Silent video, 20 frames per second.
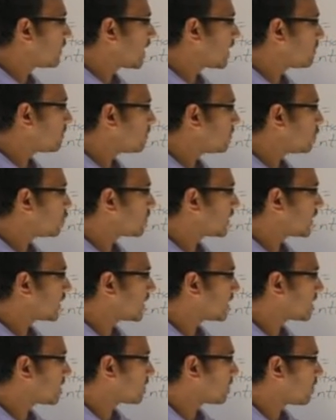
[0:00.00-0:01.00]
when I am using
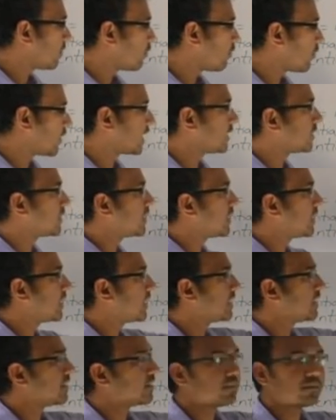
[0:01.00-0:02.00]
this potential
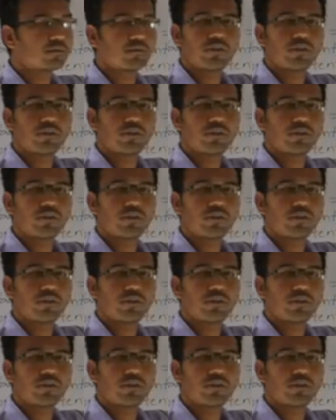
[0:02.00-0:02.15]
here,